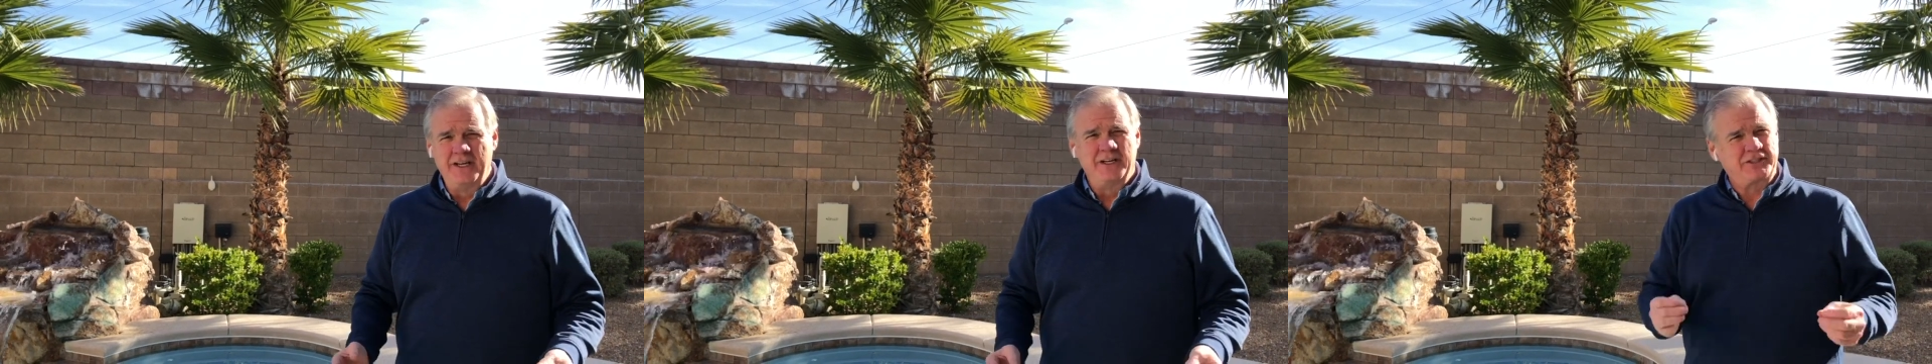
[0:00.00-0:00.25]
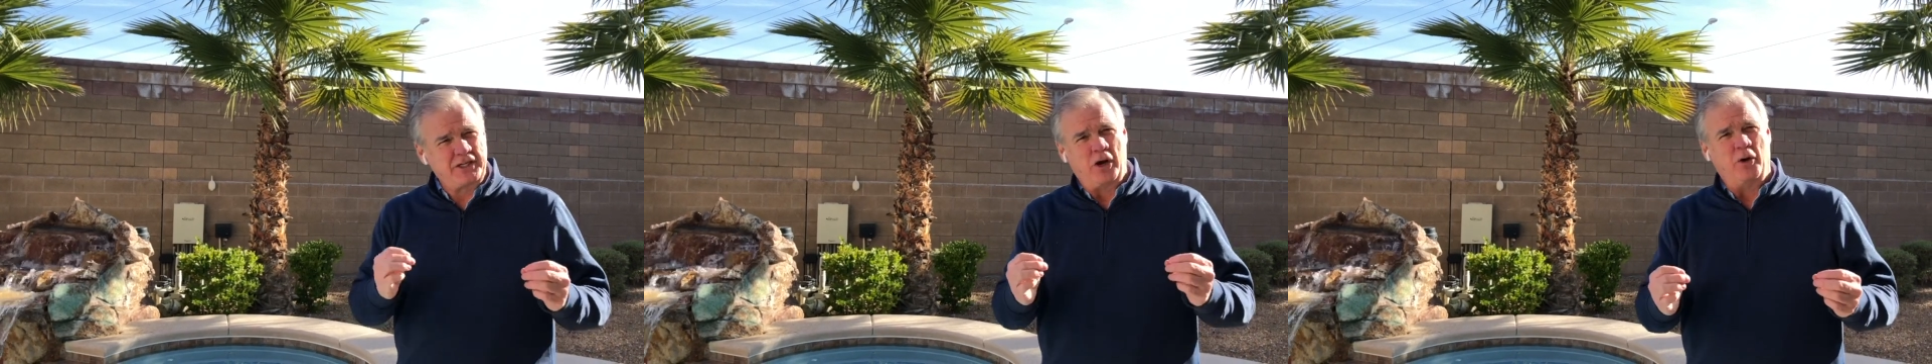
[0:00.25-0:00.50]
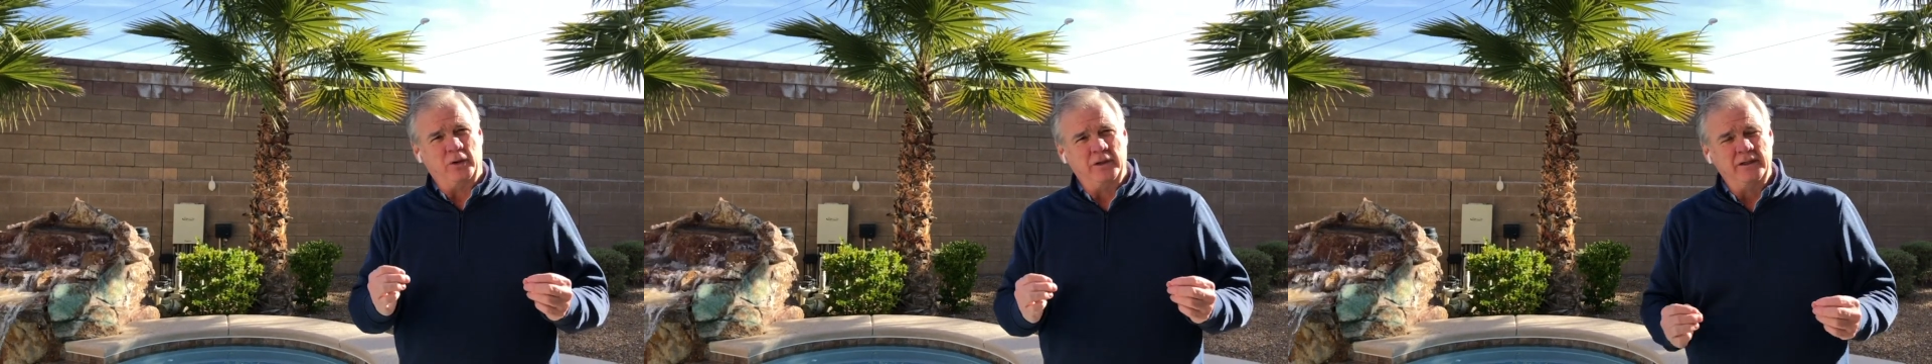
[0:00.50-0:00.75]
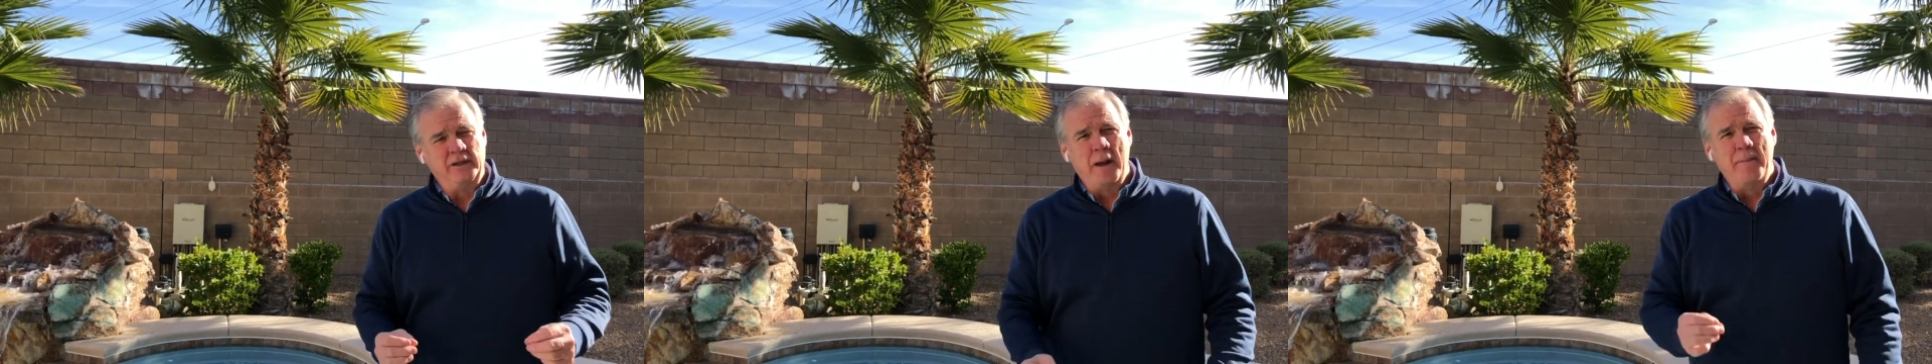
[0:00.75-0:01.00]
So,
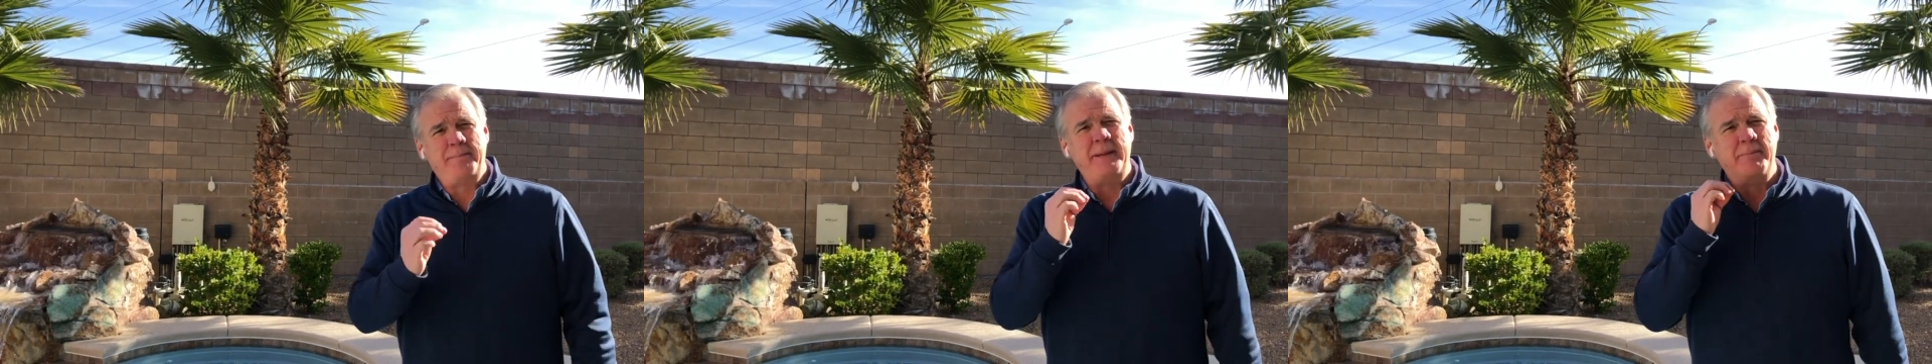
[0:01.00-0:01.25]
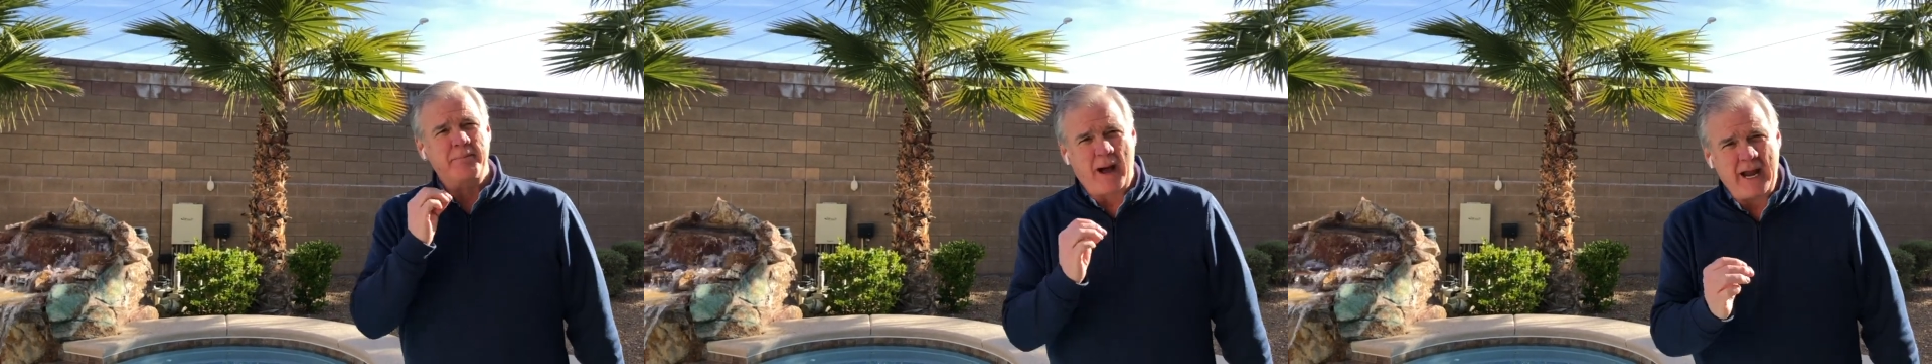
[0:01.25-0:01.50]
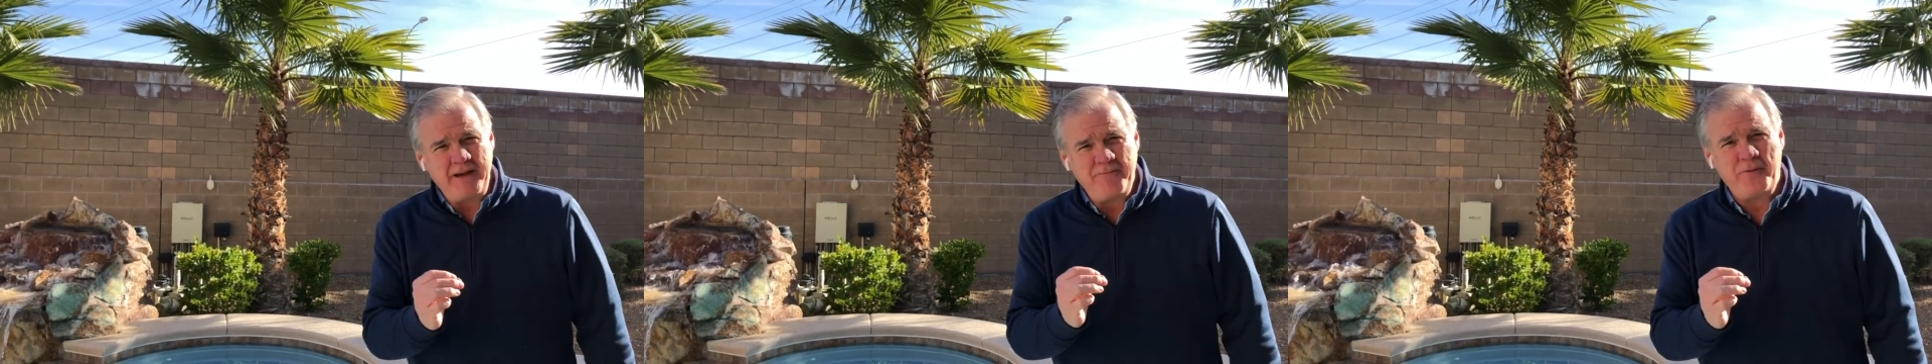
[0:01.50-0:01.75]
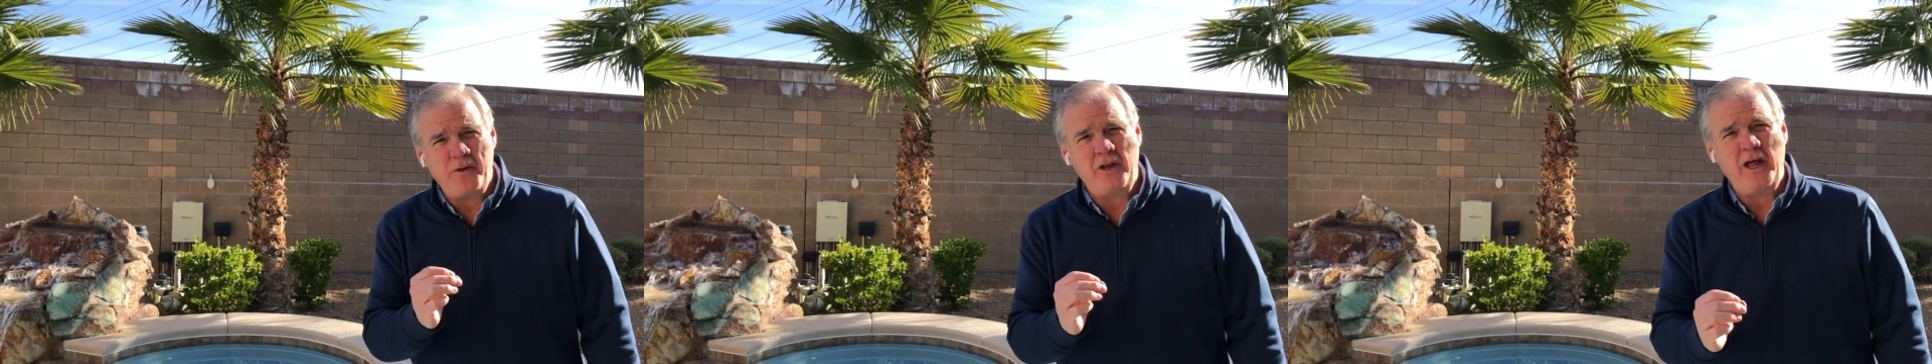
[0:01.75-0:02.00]
be
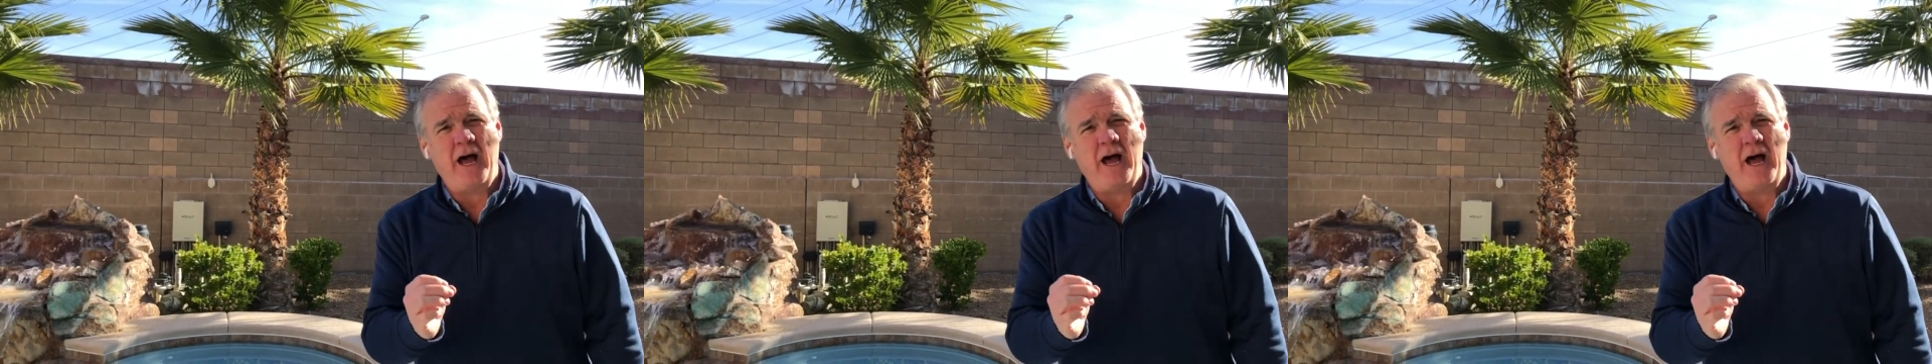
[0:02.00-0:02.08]
mindful